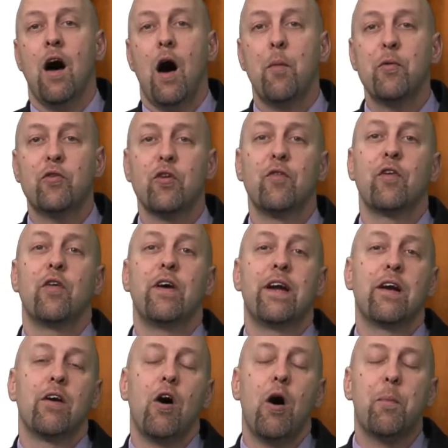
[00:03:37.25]
upper cervical,
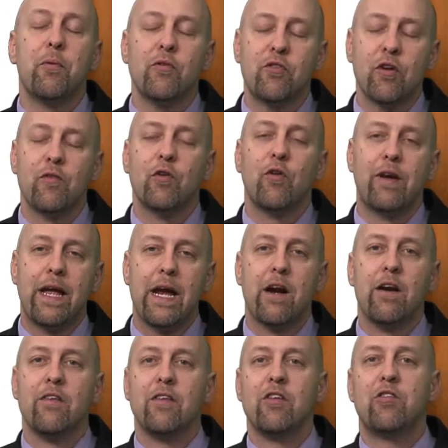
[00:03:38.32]
upper cervical
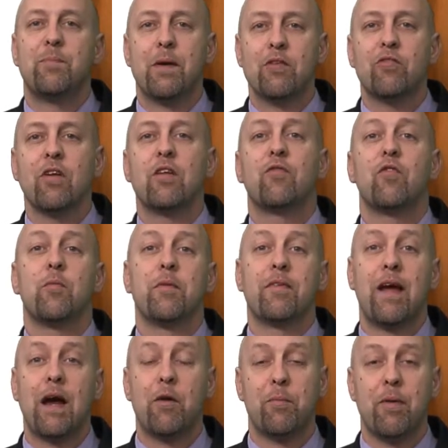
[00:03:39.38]
care is a specialized form of
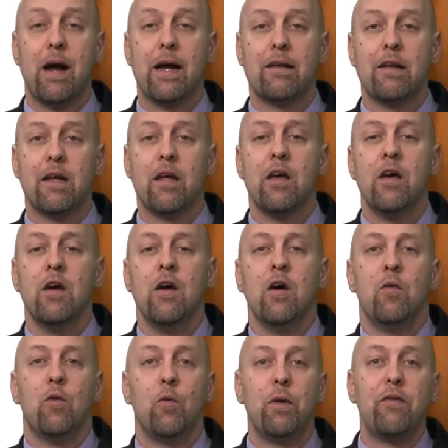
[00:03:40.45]
chiropractic
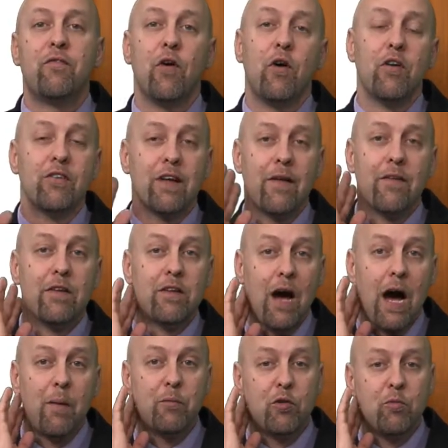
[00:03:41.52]
where we focus on the
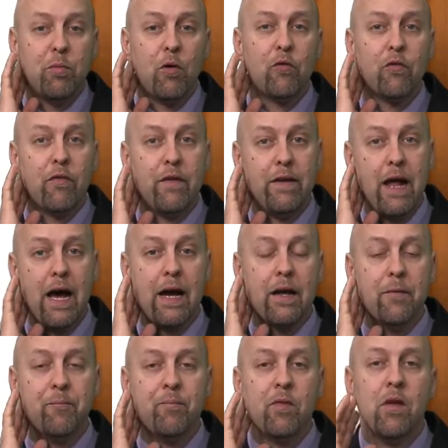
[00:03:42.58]
top two bones in the neck